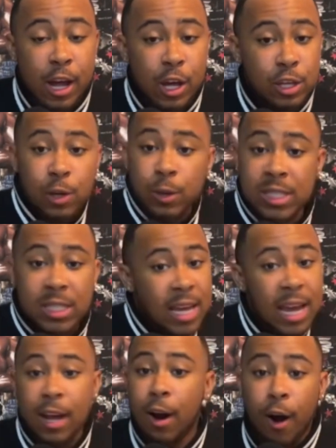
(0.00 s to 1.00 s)
you see
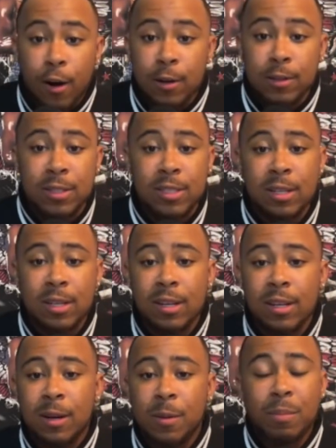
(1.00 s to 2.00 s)
it hurts,
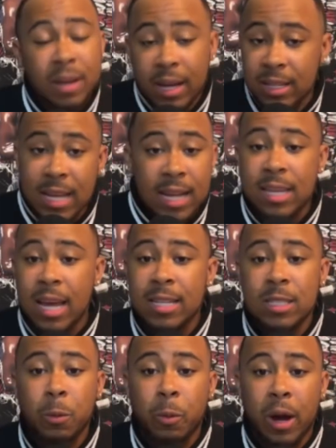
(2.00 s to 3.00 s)
because that takes
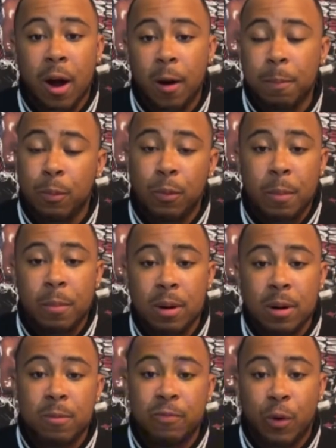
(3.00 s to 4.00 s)
away our
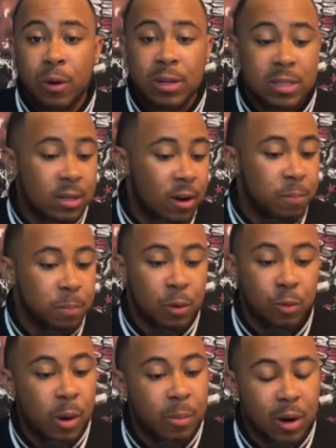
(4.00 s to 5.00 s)
perimeter force and our
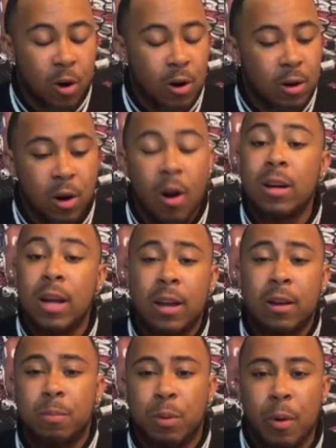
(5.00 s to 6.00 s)
perimeter, or not
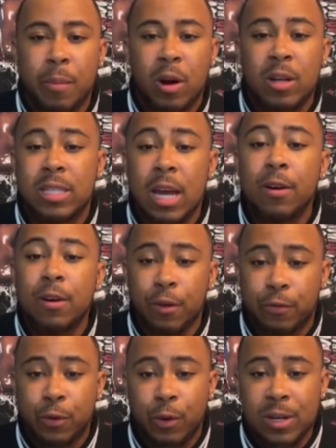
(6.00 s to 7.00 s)
perimeter, interior
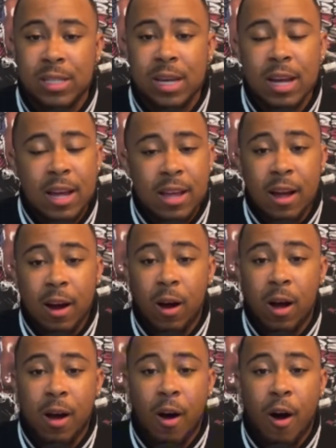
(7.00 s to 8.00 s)
force,
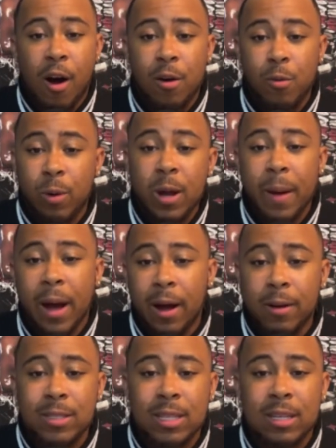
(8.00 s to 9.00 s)
or
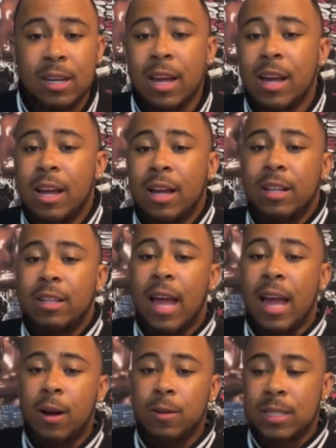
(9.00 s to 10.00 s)
rebounds. And
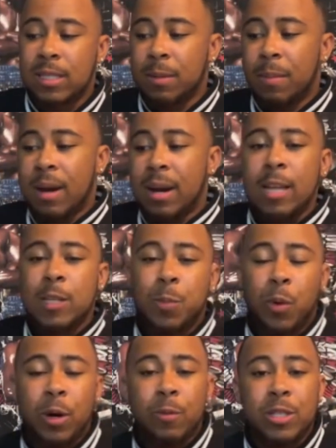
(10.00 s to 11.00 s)
that goes into my next
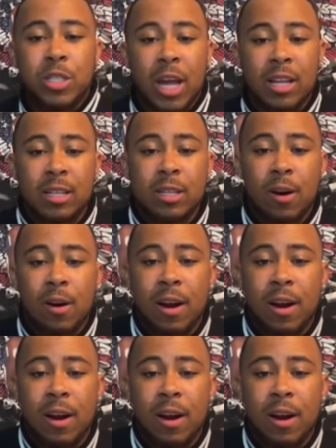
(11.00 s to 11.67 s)
point with Jalen Duren.